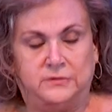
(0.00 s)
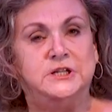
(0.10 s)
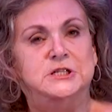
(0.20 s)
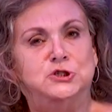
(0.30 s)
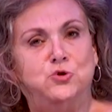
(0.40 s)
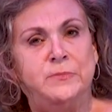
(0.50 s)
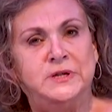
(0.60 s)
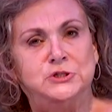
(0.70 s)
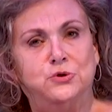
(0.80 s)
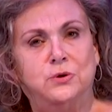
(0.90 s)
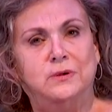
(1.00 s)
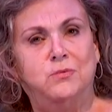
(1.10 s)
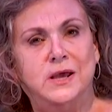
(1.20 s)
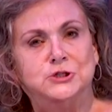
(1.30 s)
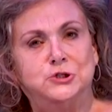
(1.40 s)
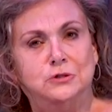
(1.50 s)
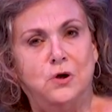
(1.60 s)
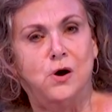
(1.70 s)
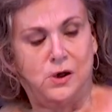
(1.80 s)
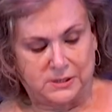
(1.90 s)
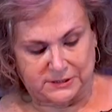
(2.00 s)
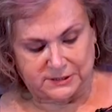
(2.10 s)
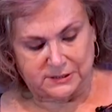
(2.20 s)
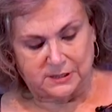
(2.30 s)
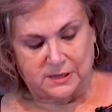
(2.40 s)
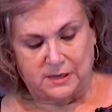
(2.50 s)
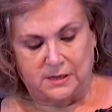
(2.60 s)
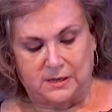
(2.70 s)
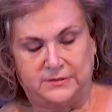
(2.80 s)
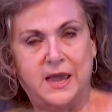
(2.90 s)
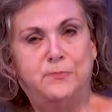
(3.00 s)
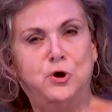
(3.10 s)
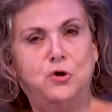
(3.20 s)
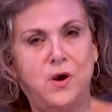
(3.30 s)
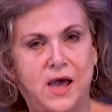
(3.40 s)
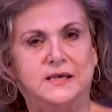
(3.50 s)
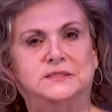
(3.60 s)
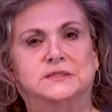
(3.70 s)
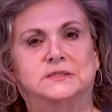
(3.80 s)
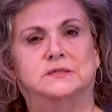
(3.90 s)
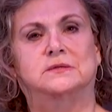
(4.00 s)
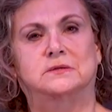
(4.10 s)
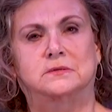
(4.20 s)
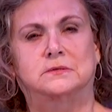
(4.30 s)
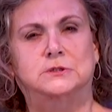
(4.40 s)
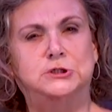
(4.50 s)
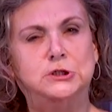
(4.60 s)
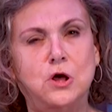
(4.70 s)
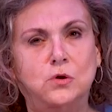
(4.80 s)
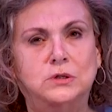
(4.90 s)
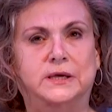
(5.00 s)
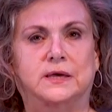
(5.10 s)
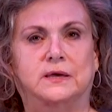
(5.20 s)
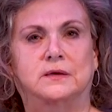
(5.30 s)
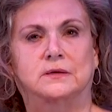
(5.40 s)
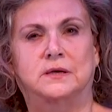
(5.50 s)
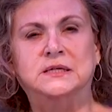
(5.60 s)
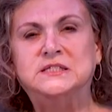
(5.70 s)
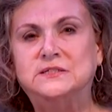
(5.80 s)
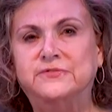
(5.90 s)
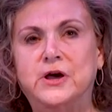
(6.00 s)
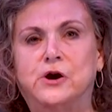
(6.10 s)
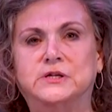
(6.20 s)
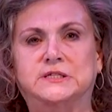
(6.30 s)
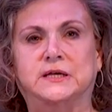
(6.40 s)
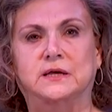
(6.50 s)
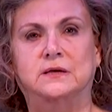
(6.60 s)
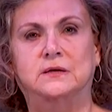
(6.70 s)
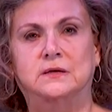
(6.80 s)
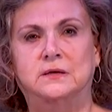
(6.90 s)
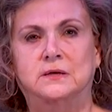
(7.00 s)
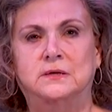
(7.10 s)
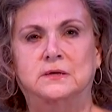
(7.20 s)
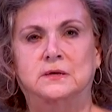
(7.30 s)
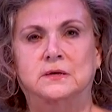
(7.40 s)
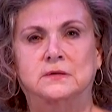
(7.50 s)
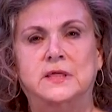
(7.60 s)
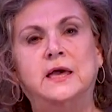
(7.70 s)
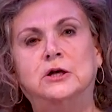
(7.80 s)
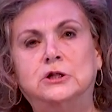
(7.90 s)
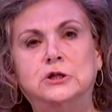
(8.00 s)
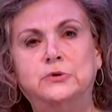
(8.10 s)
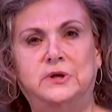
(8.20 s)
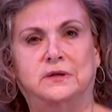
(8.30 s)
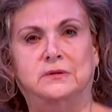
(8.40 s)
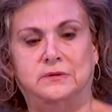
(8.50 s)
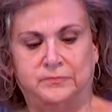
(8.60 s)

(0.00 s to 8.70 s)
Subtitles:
The discriminatory racial laws, they progressed slowly in severity. They included